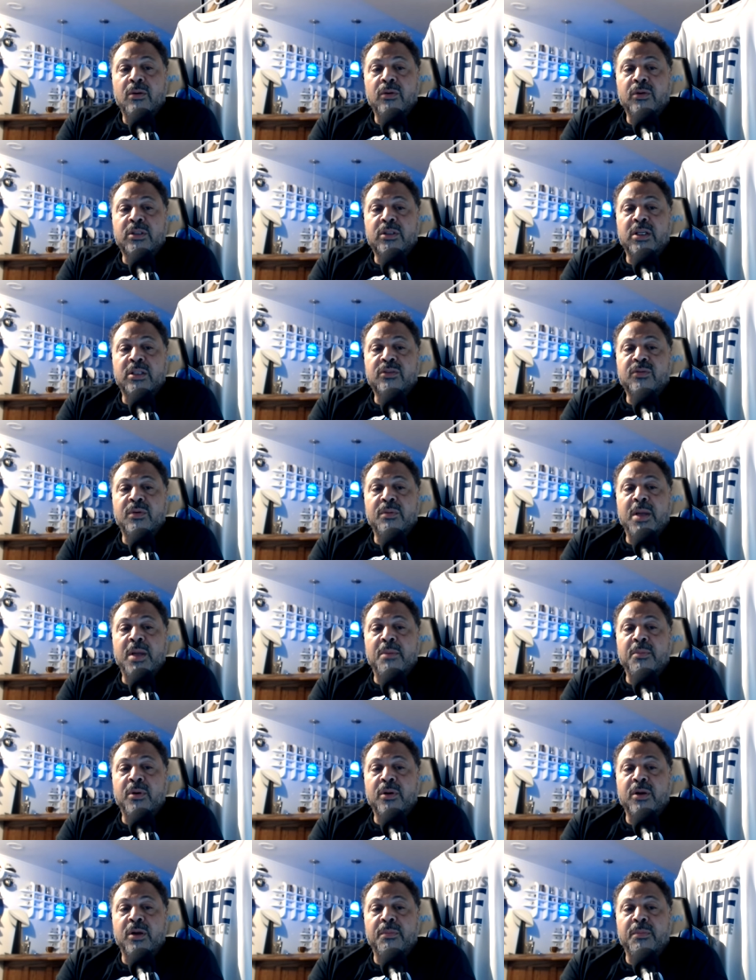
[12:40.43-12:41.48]
just
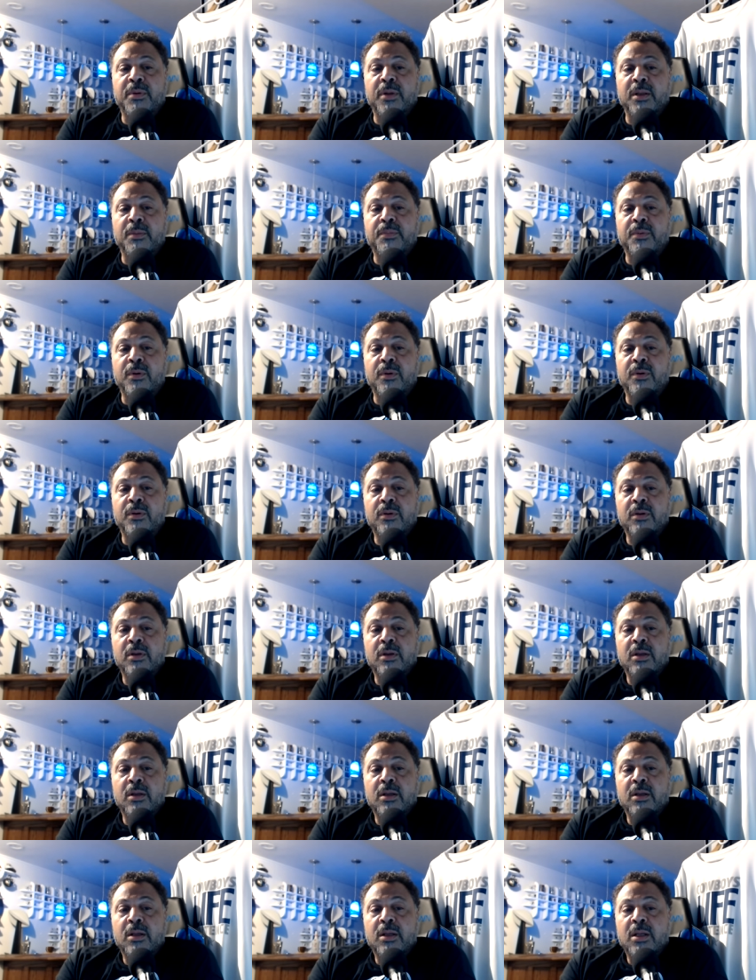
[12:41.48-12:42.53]
remember, good people,
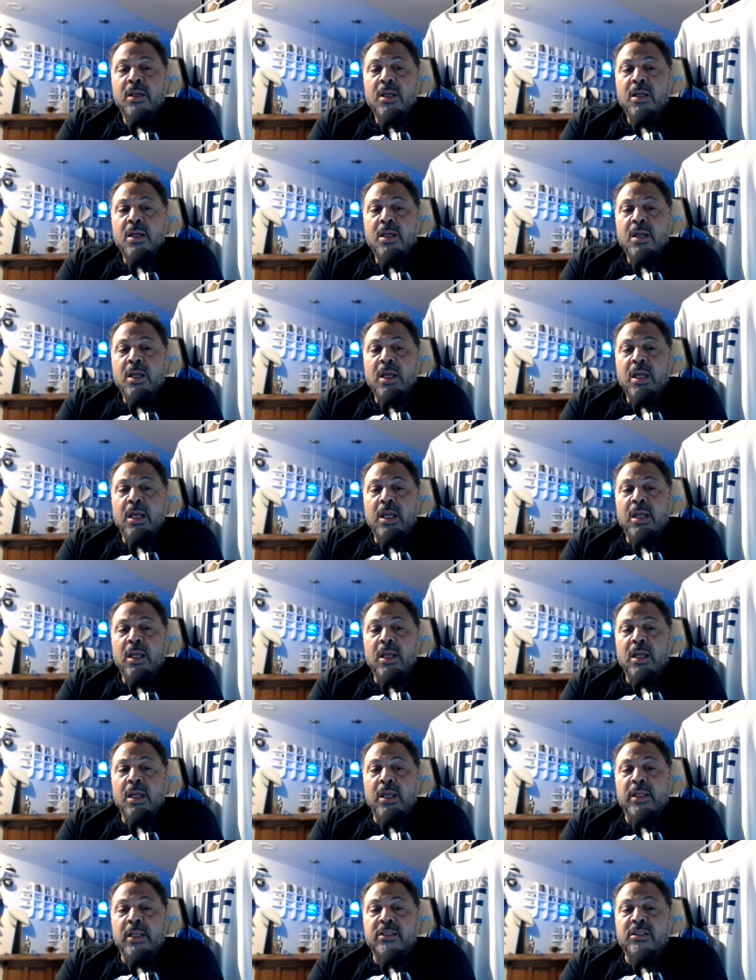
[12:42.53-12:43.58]

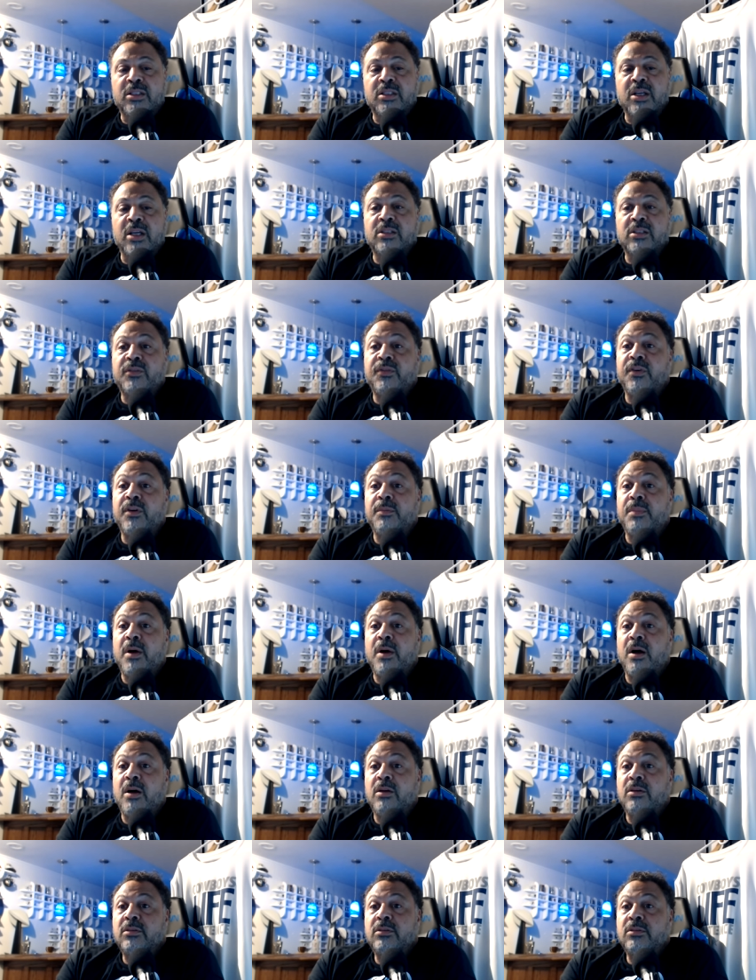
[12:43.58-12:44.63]
it's just
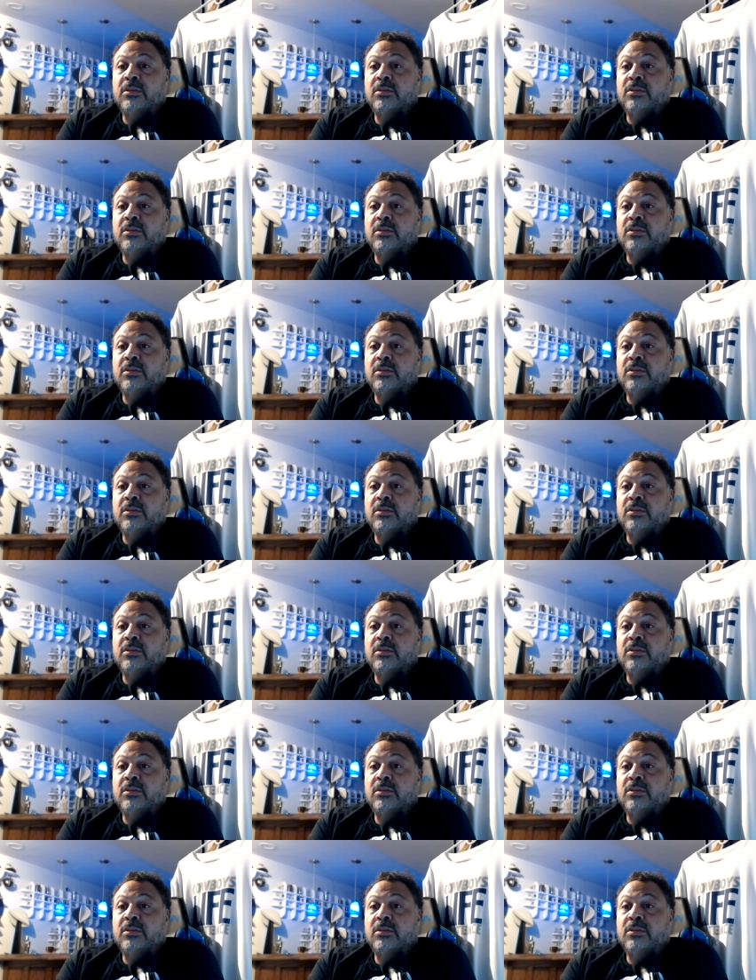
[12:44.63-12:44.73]
football.